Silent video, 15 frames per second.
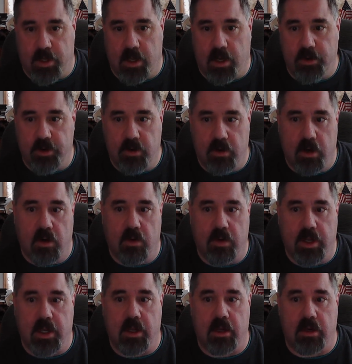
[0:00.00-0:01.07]
on your own,
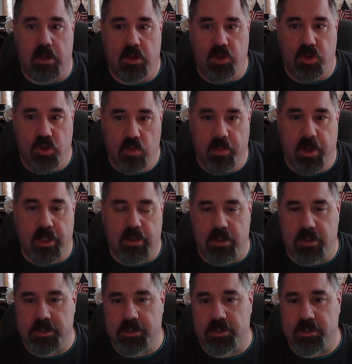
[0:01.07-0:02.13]
and you make the
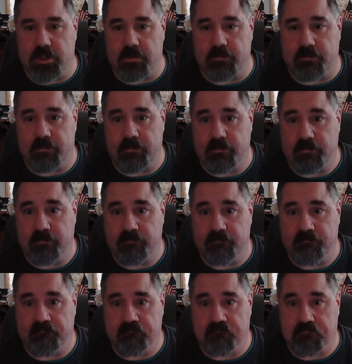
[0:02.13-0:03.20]
decision.
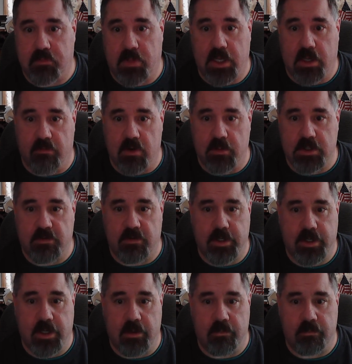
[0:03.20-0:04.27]
Thank you very much for your
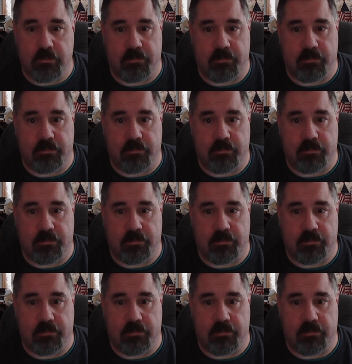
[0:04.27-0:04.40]
time.